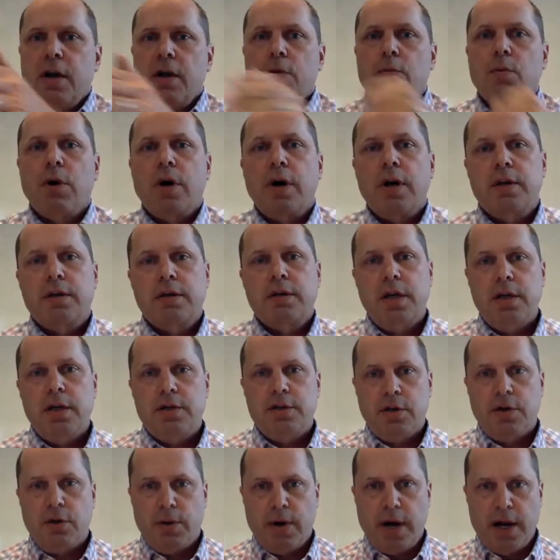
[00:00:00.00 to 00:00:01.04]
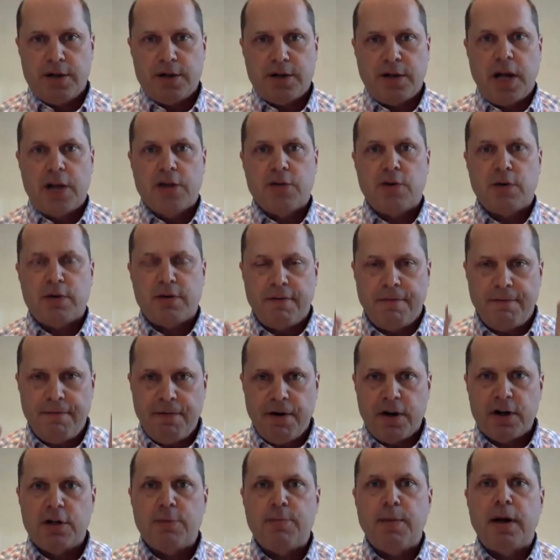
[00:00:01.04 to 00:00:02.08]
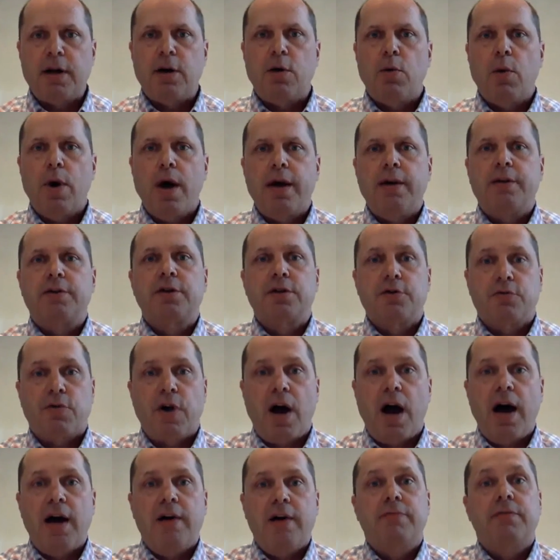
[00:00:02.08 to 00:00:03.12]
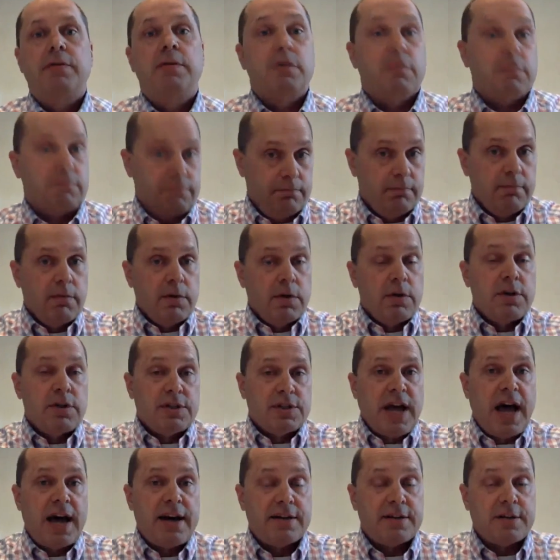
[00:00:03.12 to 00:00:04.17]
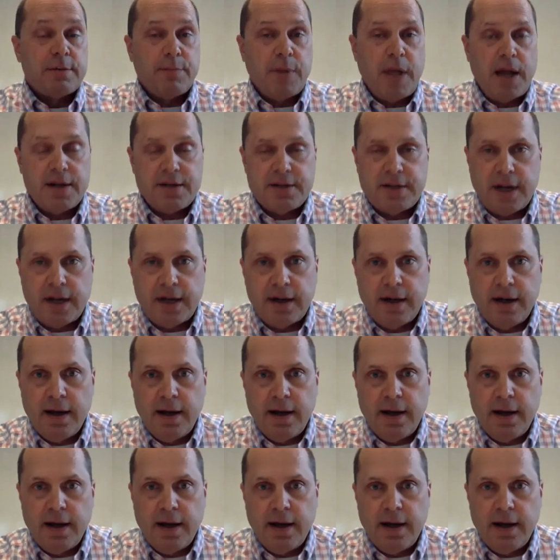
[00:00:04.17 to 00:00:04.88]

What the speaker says: We're going to teach you and educate you on the fundamental way to drive, to design a supply chain.